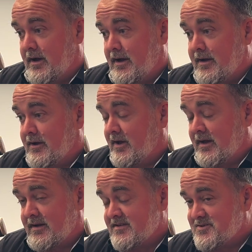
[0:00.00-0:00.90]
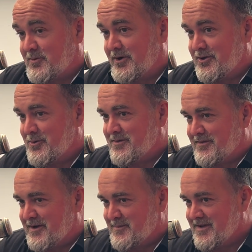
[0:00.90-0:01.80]
I can't answer why you
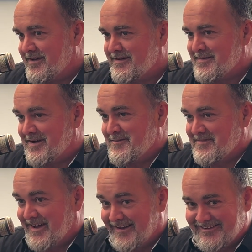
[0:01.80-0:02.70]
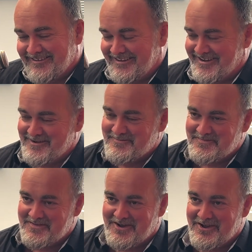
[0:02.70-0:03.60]
invited me here, but I'm Karl.
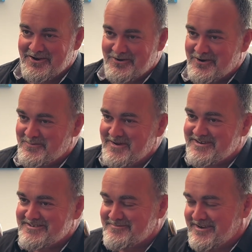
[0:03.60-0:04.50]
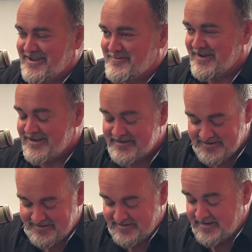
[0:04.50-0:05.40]
I own Growth Matters. My company
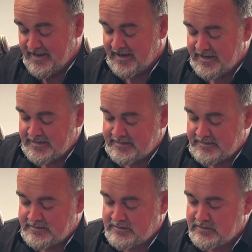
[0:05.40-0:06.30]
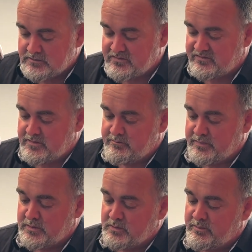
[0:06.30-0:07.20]
looks to
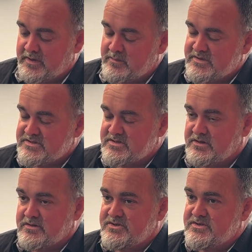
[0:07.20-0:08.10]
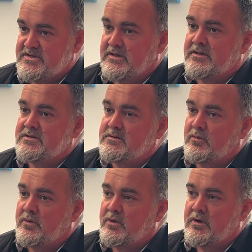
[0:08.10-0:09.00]
build better business across New Zealand.
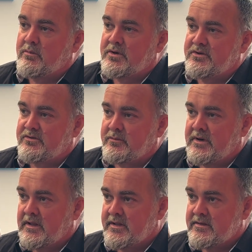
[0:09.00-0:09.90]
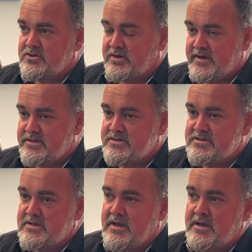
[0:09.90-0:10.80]
We work predominantly in the
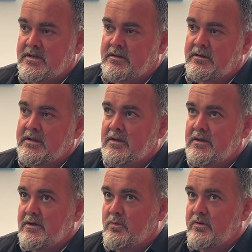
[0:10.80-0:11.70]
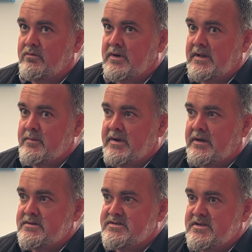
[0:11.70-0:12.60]
trades, and we're really
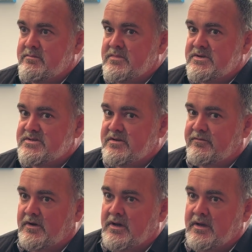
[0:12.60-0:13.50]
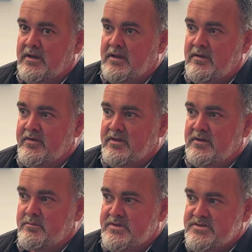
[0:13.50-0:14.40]
about demystifying everything
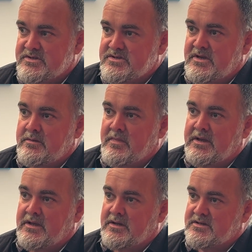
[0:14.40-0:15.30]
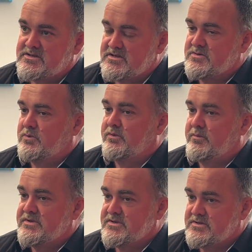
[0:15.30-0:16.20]
in business and making it accessible to
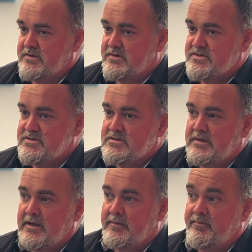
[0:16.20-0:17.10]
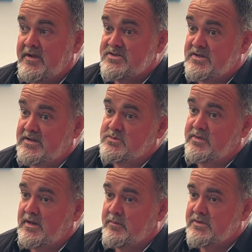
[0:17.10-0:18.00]
business owners. That starts with
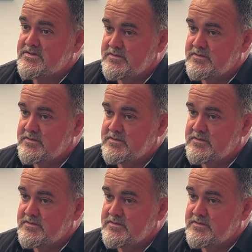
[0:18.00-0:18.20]
their numbers.